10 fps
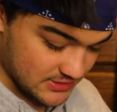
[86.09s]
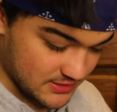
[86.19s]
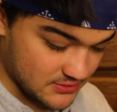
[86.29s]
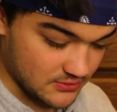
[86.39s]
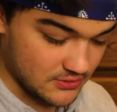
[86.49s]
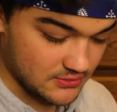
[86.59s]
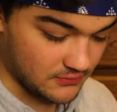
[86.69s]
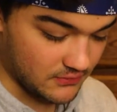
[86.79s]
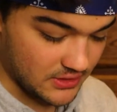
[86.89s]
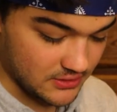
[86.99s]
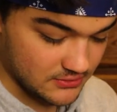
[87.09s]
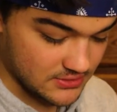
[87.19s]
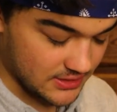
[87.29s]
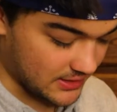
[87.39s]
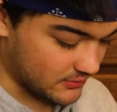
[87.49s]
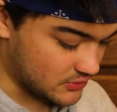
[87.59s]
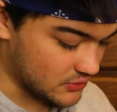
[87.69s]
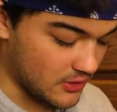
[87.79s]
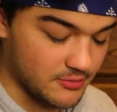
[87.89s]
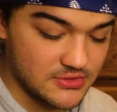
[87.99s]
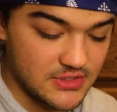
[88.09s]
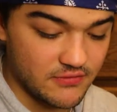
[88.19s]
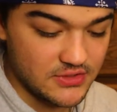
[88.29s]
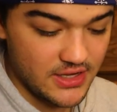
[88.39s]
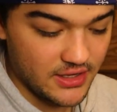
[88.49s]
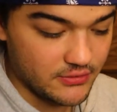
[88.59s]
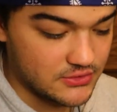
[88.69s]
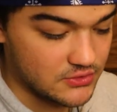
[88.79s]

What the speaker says: as I do YouTube videos. Like I would draw almost every day. I would